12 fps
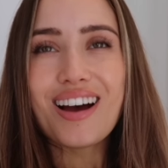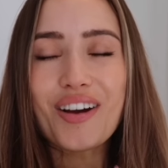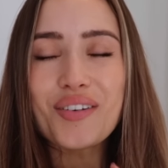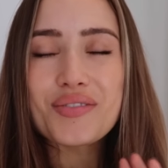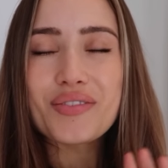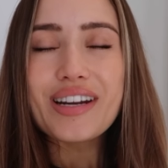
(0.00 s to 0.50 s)
I
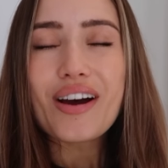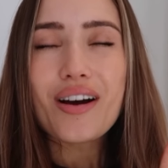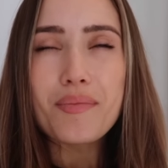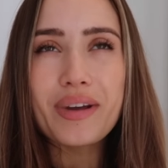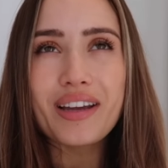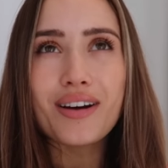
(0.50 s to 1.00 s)
was really
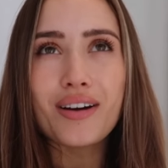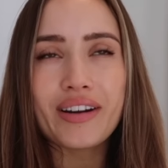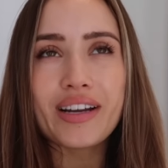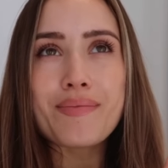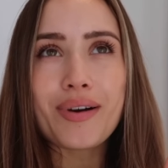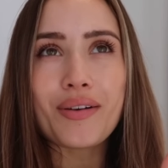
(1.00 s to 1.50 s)
umming and
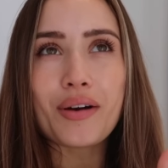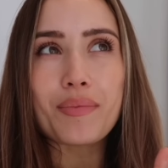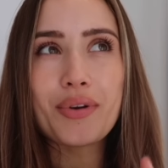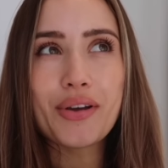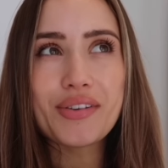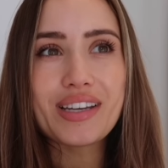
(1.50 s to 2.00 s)
ahhing about
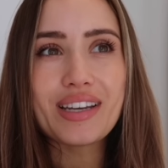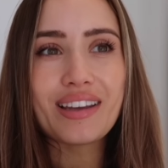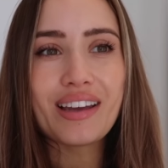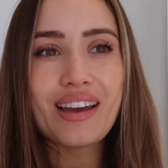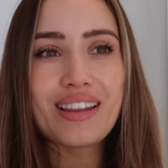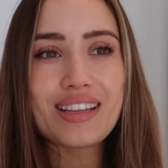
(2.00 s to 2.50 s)

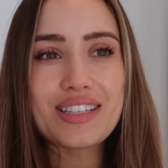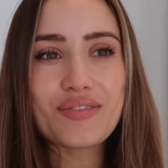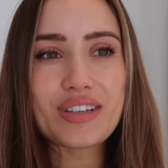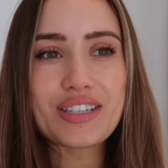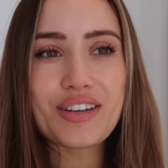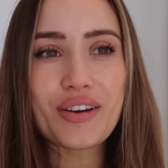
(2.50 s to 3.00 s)
uploading this
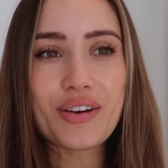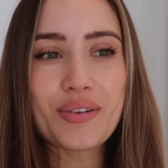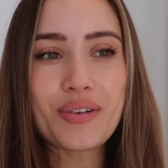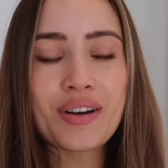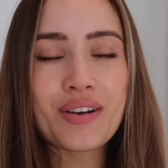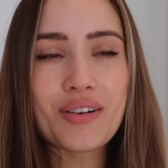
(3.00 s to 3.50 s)
video